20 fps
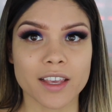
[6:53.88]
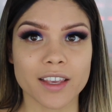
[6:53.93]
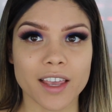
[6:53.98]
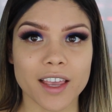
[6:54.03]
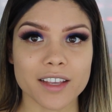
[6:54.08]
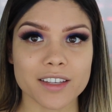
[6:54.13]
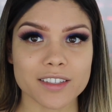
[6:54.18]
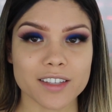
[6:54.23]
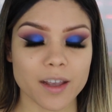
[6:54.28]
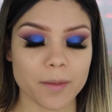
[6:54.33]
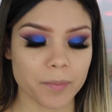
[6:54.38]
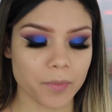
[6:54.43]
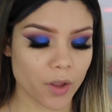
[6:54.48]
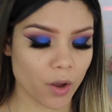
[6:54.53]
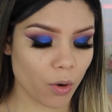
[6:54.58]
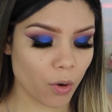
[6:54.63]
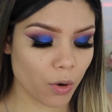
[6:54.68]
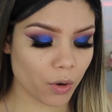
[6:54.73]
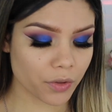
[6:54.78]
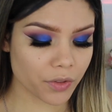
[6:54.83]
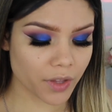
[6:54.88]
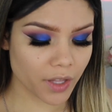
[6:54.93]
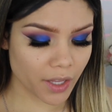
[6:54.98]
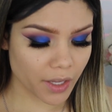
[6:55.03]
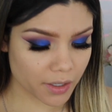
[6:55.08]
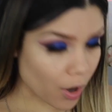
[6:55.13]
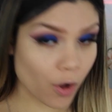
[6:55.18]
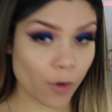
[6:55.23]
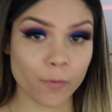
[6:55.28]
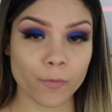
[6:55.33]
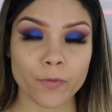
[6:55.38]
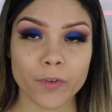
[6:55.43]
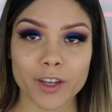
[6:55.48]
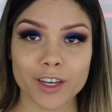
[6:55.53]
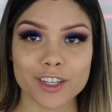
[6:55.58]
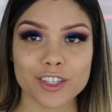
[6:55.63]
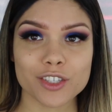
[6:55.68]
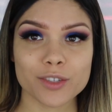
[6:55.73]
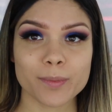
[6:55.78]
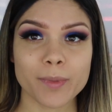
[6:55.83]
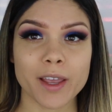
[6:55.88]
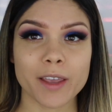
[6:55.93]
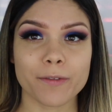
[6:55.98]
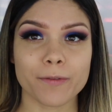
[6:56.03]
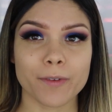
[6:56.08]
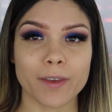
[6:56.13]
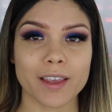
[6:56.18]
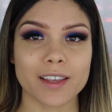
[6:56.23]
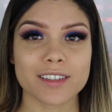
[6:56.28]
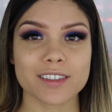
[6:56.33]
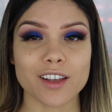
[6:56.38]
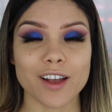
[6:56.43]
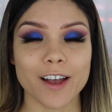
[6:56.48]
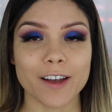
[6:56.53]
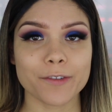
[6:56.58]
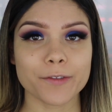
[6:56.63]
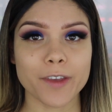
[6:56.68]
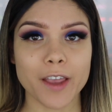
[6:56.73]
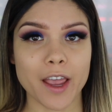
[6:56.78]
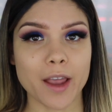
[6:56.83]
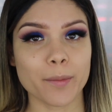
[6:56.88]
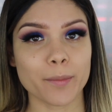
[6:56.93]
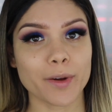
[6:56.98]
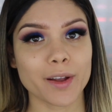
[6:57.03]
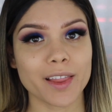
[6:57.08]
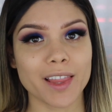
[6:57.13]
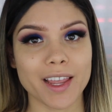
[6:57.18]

kicks up the whole thing. I'll finish my face off camera.